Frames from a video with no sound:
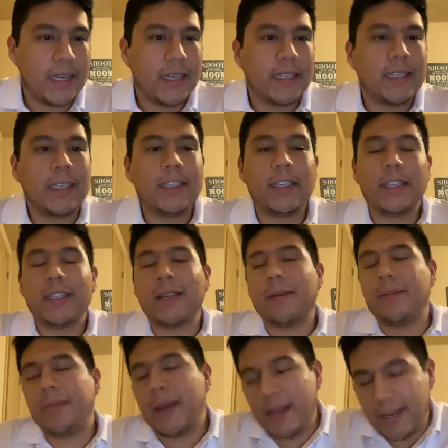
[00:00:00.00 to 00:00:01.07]
such as
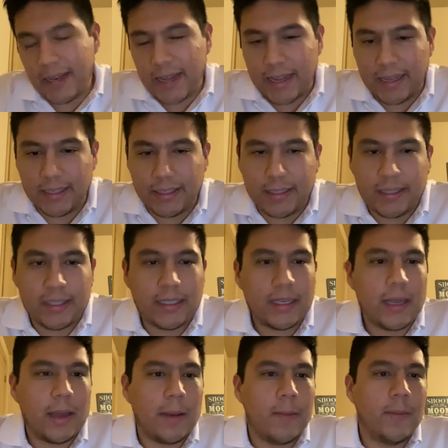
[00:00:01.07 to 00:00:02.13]
campaign ads,
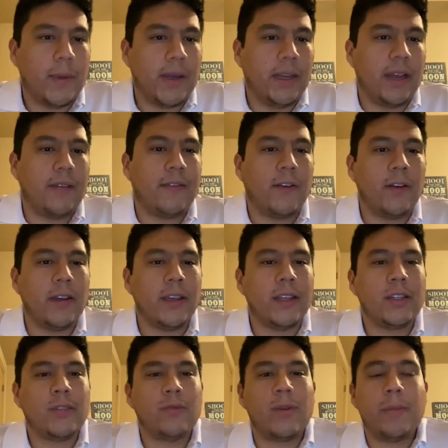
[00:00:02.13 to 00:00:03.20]
by not falling
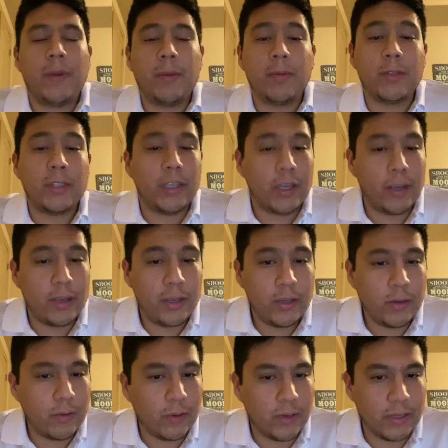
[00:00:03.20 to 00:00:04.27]
into what people tell
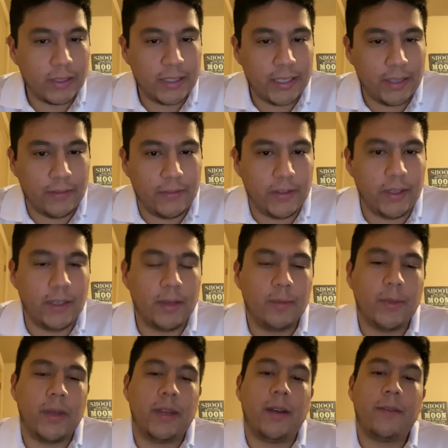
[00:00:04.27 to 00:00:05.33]
you on TV,
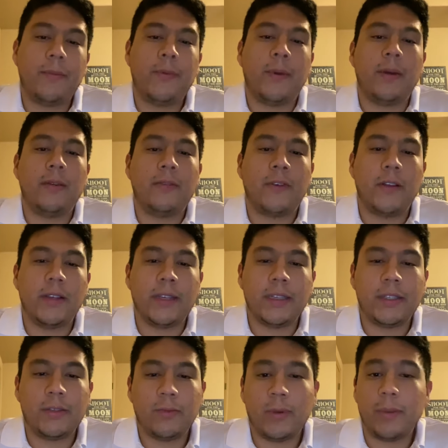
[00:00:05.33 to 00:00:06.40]
by not falling
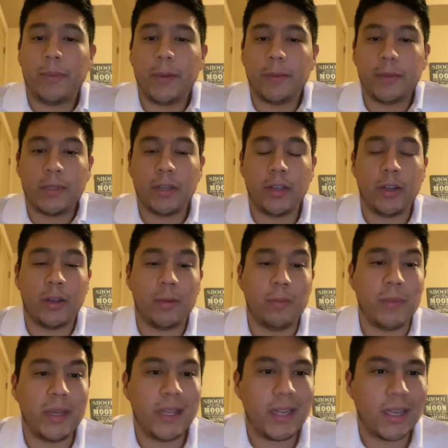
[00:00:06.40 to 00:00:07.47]
into what people tell you on
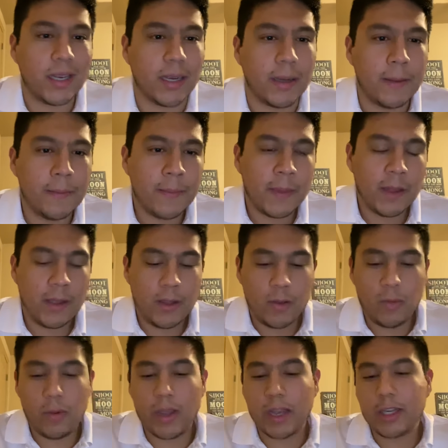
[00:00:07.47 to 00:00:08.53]
media.
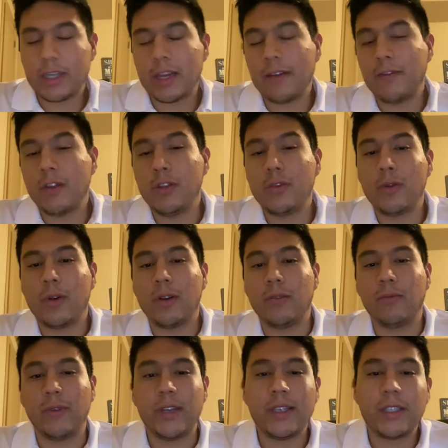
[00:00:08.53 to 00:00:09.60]
We actually have to do our
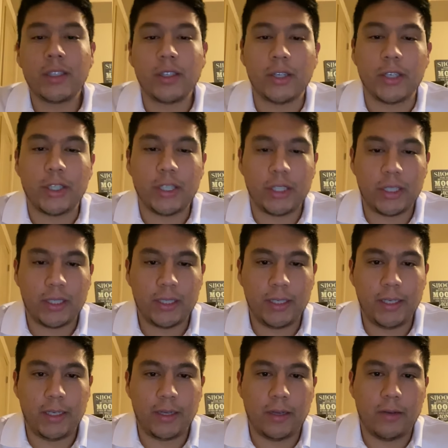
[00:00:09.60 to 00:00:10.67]
research,
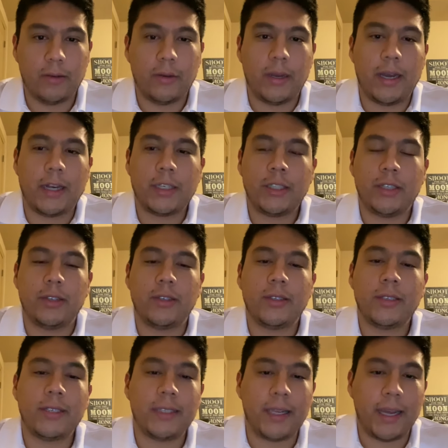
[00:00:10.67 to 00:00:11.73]
you know, actually
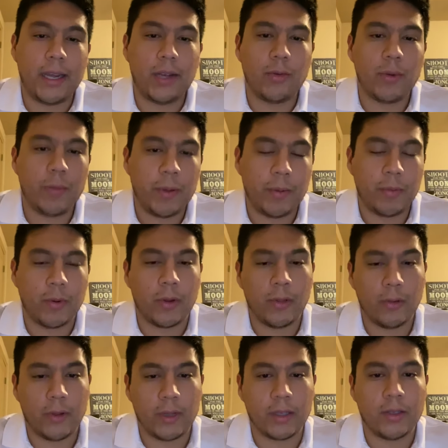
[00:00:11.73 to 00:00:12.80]
understand what people are
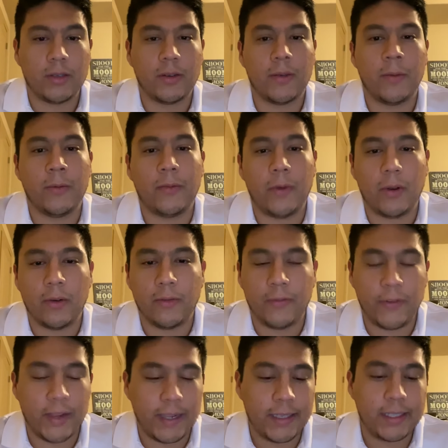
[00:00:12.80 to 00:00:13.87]
throwing into our, our
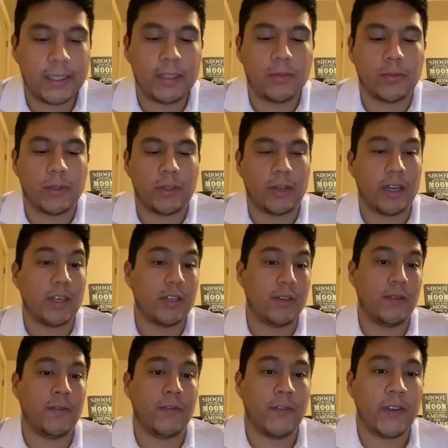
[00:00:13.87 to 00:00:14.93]
faces, what they're actually
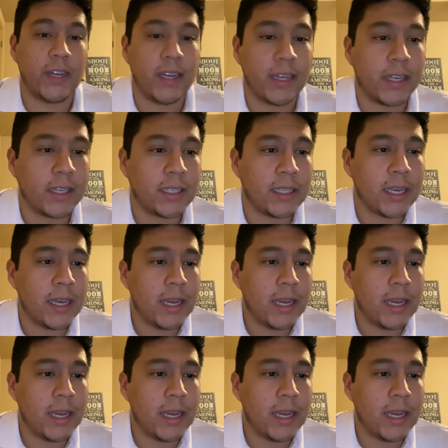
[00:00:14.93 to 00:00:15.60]
feeding us